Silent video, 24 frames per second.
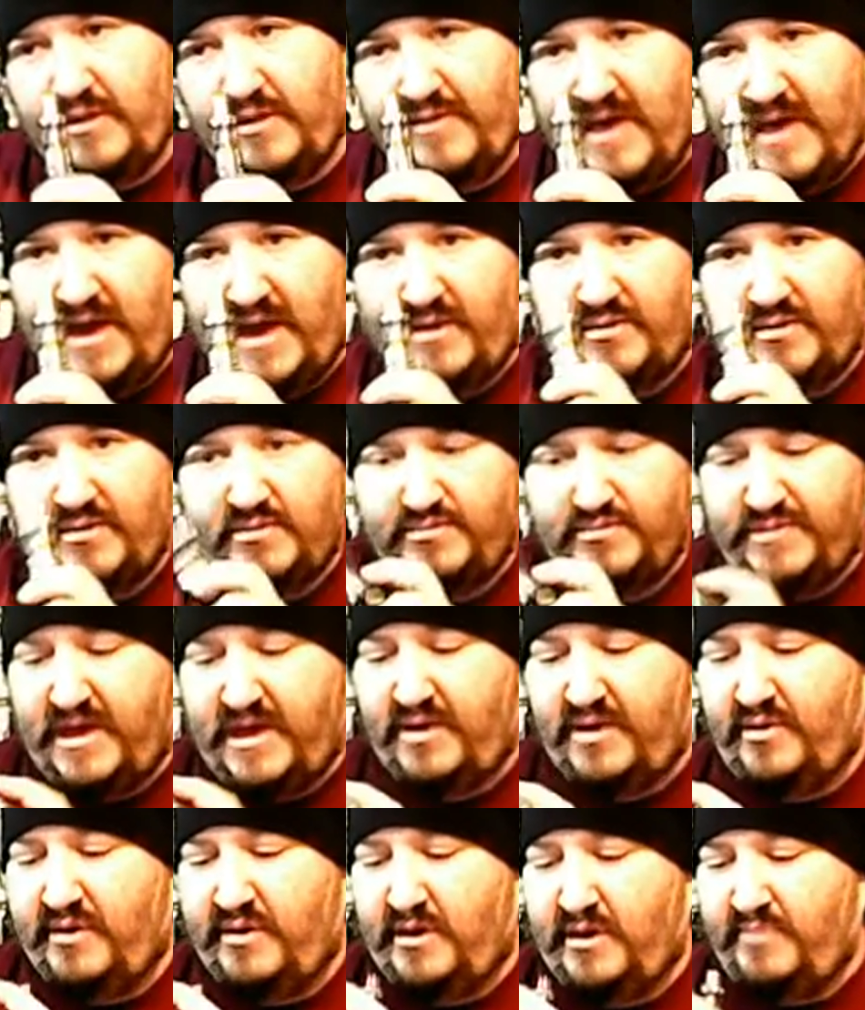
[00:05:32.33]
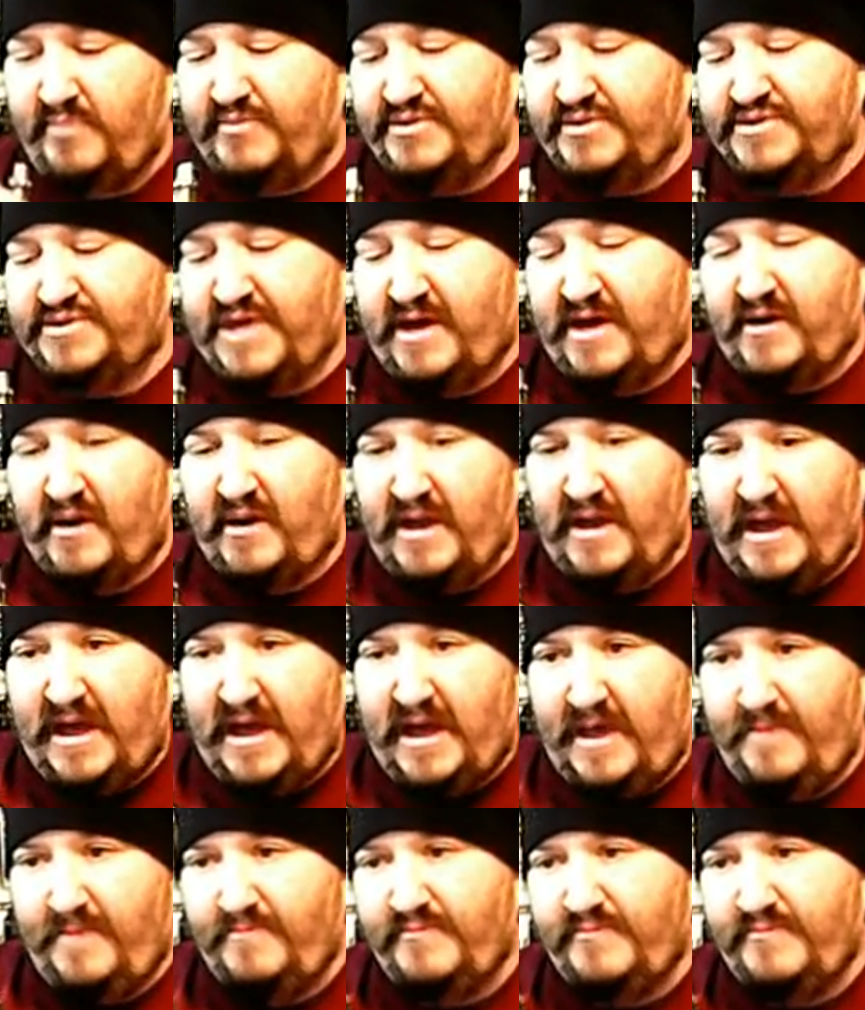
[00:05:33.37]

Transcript: That'll that'll help us out a lot.